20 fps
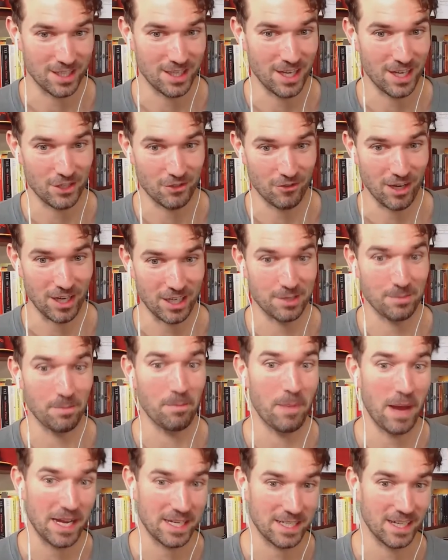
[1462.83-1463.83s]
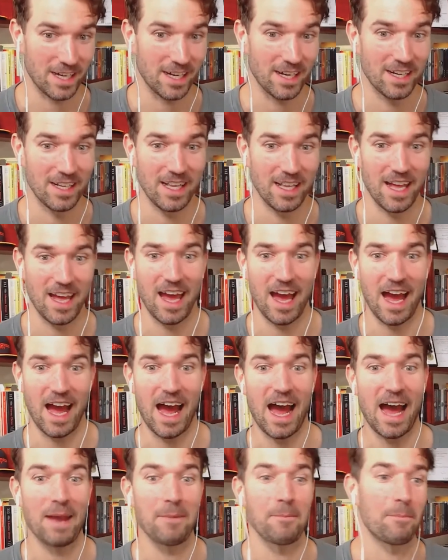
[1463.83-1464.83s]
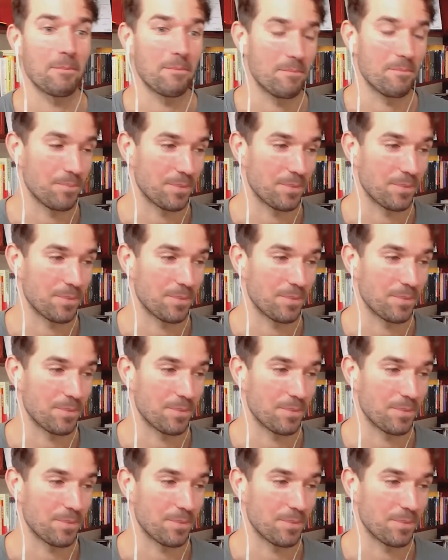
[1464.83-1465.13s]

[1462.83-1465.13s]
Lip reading: their strengths better and